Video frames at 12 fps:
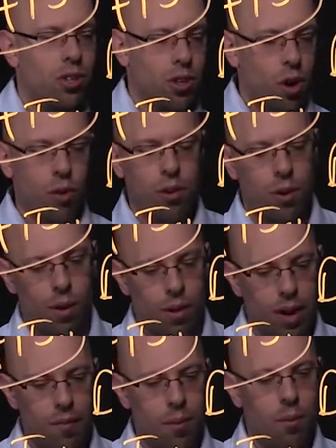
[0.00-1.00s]
just cold call
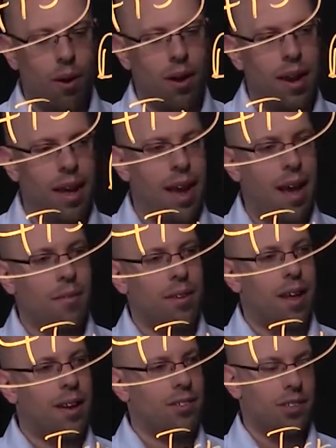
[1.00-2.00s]
on everyone and have a
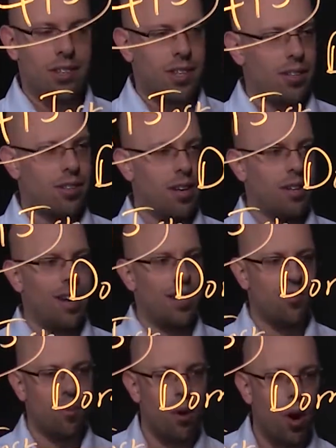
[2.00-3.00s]
lot of success in the
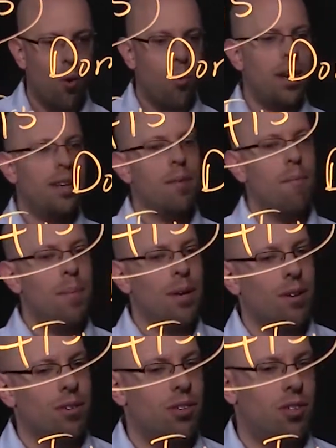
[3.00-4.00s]
classroom. We need to
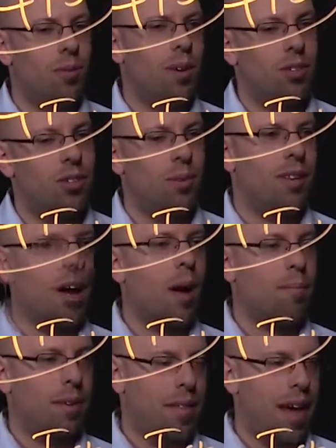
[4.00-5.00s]
build students
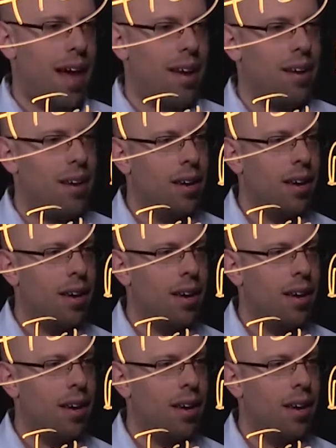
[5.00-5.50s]
up to that.